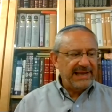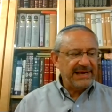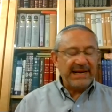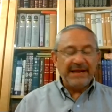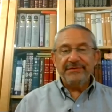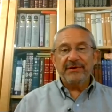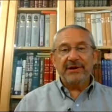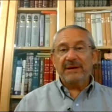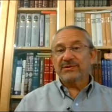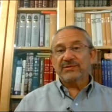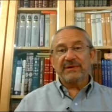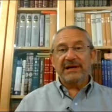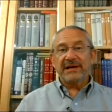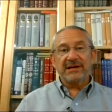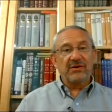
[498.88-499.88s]
And I thought I
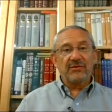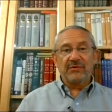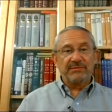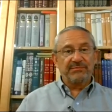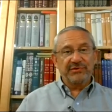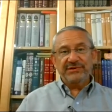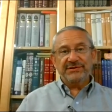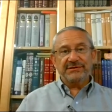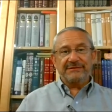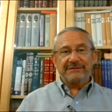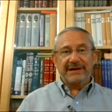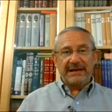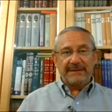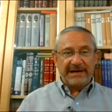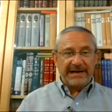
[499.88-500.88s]
was ready to go to a printer
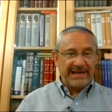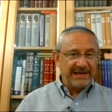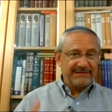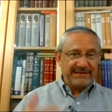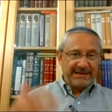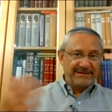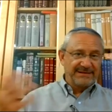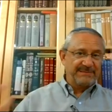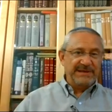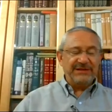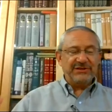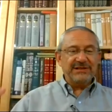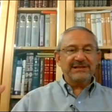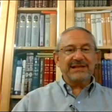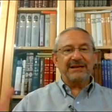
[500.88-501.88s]
already. I had 10
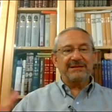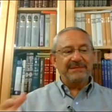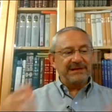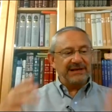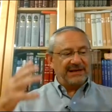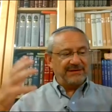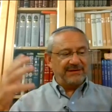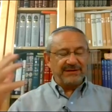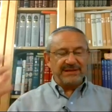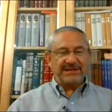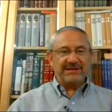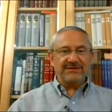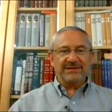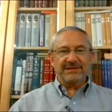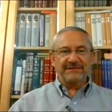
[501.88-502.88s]
speeches. I had all
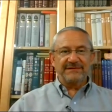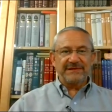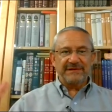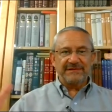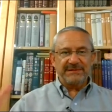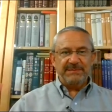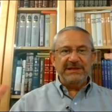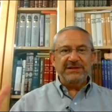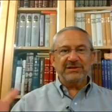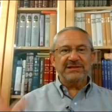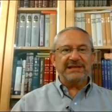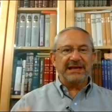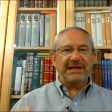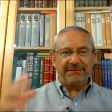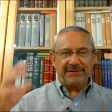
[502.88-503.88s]
these years of
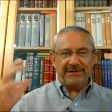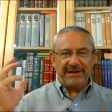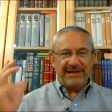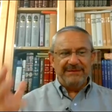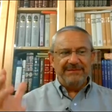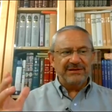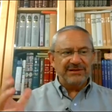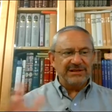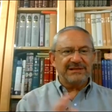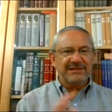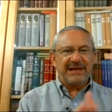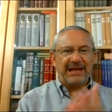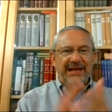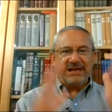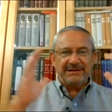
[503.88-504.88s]
speeches. I had 30
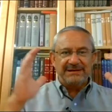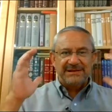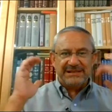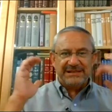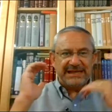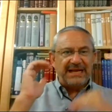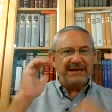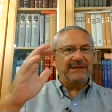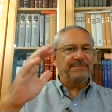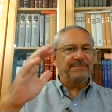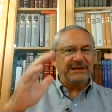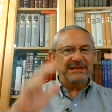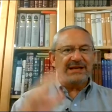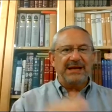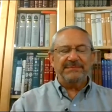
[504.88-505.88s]
images. I had it set
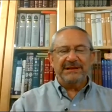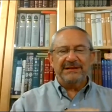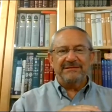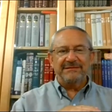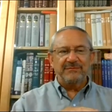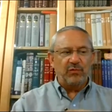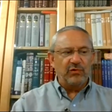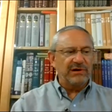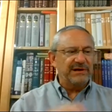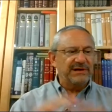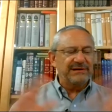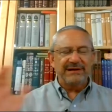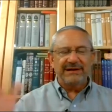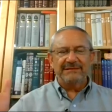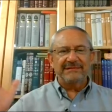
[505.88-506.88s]
up and typed it in
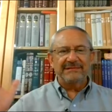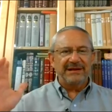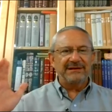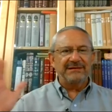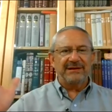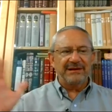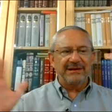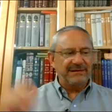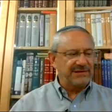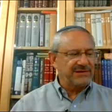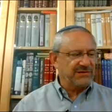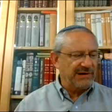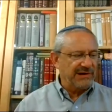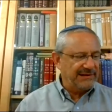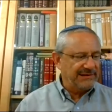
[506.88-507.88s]
Word, and
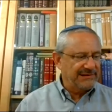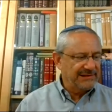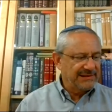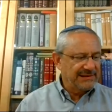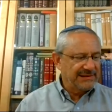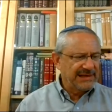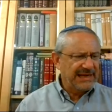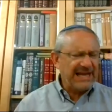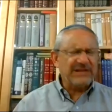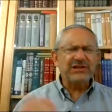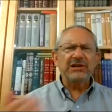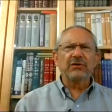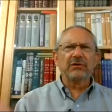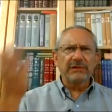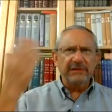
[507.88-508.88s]
that's great.
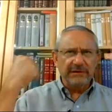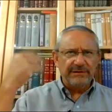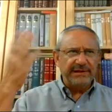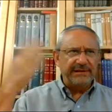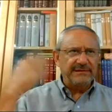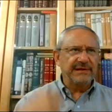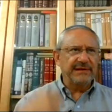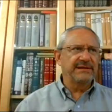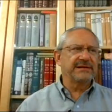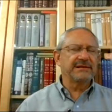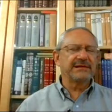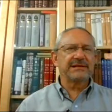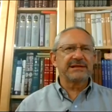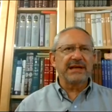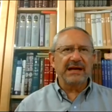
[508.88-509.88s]
Actually, earlier
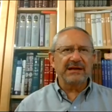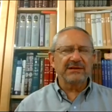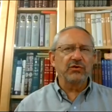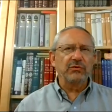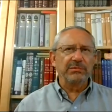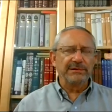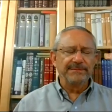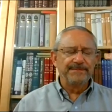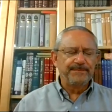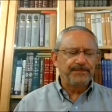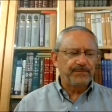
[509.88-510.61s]
than October.